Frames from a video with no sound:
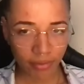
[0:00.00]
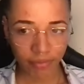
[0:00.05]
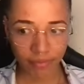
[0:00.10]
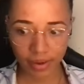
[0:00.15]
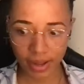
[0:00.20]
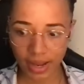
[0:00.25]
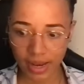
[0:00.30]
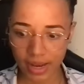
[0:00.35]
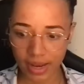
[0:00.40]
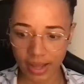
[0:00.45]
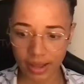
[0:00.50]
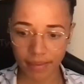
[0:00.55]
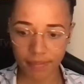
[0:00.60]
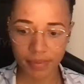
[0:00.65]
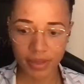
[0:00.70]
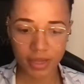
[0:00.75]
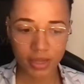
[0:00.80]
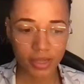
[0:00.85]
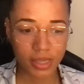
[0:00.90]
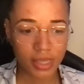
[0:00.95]
right now,
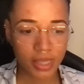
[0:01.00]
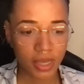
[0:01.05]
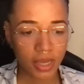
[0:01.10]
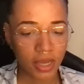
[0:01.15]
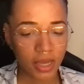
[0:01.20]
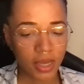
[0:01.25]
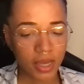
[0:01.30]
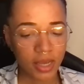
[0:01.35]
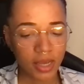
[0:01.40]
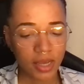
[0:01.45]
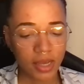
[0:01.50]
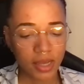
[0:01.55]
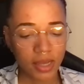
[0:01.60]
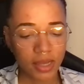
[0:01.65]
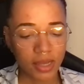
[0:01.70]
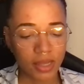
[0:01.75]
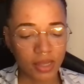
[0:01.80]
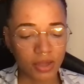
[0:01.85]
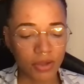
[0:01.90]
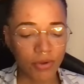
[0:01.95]
because
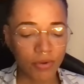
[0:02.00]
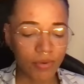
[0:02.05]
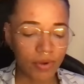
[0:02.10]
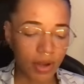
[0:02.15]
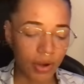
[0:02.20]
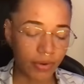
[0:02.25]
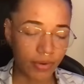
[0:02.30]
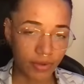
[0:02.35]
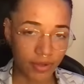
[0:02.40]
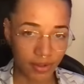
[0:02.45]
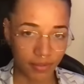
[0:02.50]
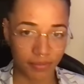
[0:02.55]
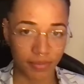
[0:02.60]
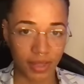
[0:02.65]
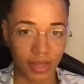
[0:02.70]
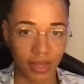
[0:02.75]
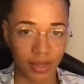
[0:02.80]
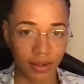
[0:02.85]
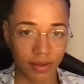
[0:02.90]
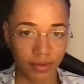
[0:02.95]
you know
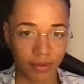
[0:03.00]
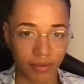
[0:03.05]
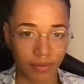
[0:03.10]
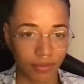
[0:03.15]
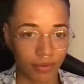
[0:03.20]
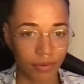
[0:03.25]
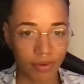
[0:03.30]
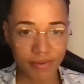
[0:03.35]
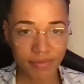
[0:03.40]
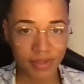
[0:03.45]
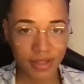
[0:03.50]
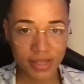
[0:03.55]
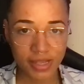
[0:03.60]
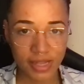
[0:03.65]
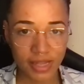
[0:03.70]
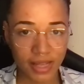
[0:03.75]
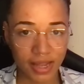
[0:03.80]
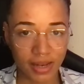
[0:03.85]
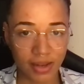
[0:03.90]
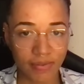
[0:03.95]
something. Whoever this
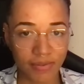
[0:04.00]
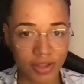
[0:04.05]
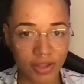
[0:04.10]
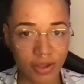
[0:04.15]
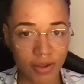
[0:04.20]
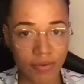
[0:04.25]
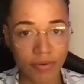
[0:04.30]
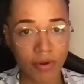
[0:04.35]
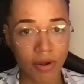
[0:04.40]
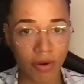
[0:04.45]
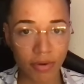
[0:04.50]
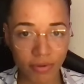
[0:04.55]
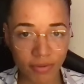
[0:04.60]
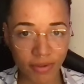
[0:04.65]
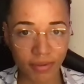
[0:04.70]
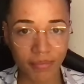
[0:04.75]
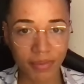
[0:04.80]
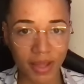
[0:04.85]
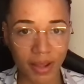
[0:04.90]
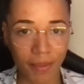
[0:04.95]
collective is, you know
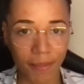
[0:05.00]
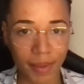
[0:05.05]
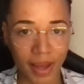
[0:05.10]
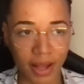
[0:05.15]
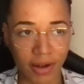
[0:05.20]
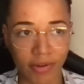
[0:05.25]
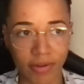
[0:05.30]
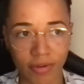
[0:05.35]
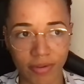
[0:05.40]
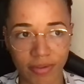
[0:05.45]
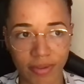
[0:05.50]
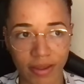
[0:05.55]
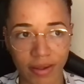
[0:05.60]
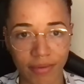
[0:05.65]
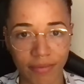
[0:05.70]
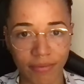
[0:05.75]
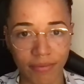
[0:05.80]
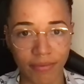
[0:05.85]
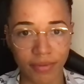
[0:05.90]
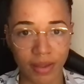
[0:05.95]
something about
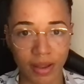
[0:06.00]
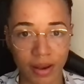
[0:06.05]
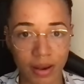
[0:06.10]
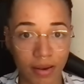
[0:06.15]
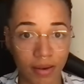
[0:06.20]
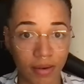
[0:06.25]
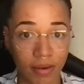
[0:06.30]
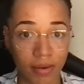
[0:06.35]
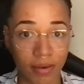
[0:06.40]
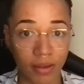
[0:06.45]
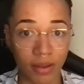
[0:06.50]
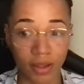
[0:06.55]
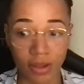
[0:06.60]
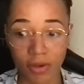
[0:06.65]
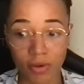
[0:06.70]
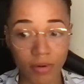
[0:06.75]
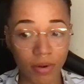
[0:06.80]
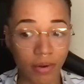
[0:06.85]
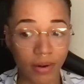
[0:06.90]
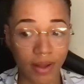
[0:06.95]
yourself that that
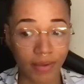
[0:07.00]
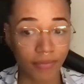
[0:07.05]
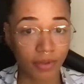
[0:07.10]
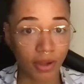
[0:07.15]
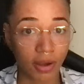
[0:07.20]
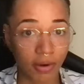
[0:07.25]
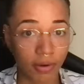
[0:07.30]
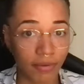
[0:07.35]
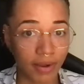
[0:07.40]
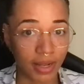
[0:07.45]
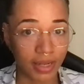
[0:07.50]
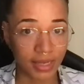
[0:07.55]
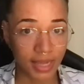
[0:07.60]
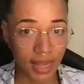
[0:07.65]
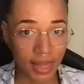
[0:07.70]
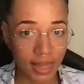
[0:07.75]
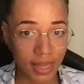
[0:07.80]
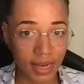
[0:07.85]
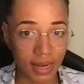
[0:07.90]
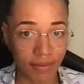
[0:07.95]
you don't have to go around
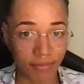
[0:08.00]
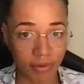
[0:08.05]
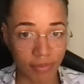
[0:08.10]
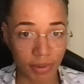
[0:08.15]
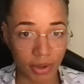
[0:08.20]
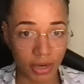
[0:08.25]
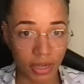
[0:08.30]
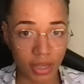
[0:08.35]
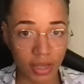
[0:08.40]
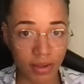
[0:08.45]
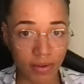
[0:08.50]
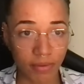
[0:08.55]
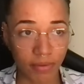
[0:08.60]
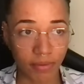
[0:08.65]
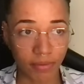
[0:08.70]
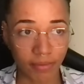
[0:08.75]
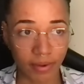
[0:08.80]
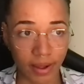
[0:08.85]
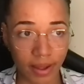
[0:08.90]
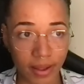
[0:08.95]
telling everybody
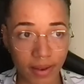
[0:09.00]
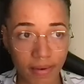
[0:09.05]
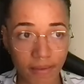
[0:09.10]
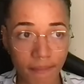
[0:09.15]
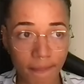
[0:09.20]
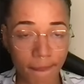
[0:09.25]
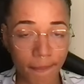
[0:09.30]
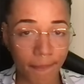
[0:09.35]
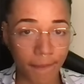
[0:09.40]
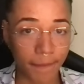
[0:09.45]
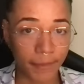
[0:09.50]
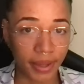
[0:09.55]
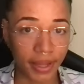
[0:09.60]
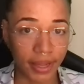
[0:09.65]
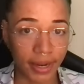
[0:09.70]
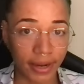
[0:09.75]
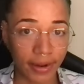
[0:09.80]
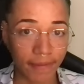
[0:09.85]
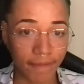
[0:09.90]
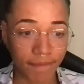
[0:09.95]
right?
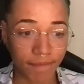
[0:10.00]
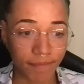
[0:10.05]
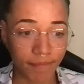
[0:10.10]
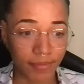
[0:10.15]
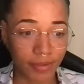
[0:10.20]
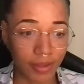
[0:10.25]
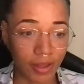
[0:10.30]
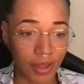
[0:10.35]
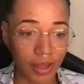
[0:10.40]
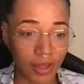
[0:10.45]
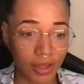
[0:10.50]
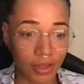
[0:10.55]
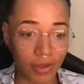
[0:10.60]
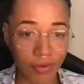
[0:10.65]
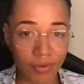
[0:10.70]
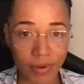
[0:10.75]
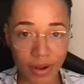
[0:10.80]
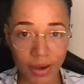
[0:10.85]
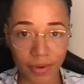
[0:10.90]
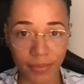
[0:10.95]
But
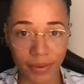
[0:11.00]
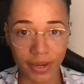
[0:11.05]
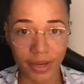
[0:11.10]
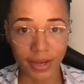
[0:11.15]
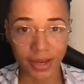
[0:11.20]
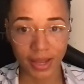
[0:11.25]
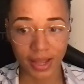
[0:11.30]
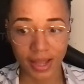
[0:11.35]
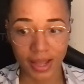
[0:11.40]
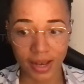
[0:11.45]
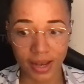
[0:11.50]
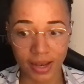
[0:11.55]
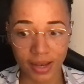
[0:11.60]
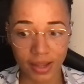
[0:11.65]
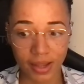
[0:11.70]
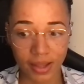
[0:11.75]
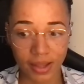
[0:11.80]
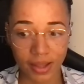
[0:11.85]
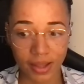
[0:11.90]
you know it and